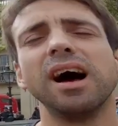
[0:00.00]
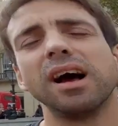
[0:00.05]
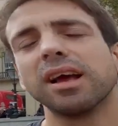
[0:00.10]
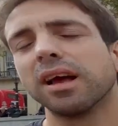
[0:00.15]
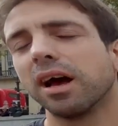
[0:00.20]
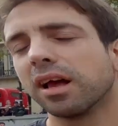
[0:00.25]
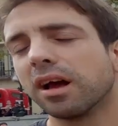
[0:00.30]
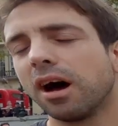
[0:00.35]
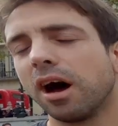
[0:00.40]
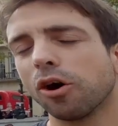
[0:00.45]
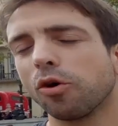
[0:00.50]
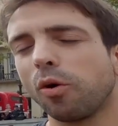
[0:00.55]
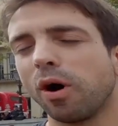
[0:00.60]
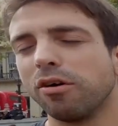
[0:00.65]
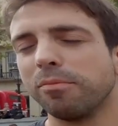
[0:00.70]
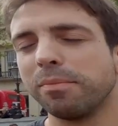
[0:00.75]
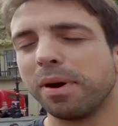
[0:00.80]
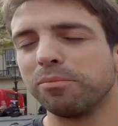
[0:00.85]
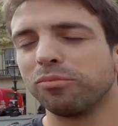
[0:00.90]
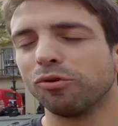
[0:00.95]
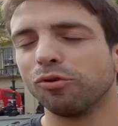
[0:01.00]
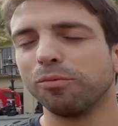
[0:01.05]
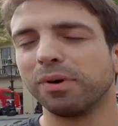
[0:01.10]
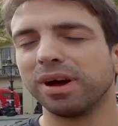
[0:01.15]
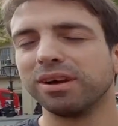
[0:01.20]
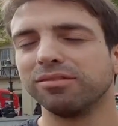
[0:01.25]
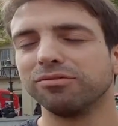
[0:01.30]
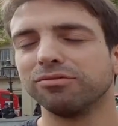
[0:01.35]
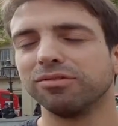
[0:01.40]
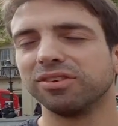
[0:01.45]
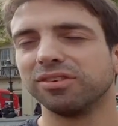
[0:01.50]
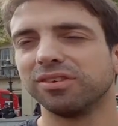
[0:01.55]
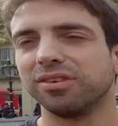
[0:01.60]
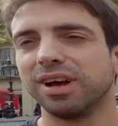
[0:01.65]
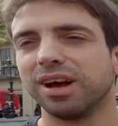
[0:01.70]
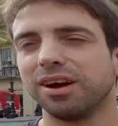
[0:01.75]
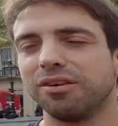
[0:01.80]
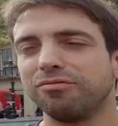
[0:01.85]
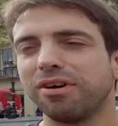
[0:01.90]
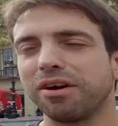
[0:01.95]
I can't quite remember all my
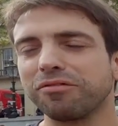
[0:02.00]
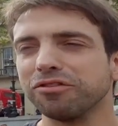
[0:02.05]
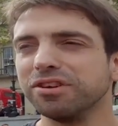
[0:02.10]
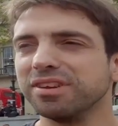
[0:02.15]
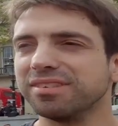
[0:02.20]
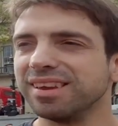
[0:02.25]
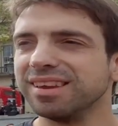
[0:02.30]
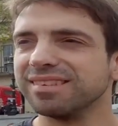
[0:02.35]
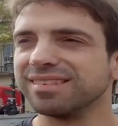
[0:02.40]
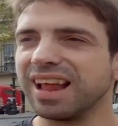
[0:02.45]
references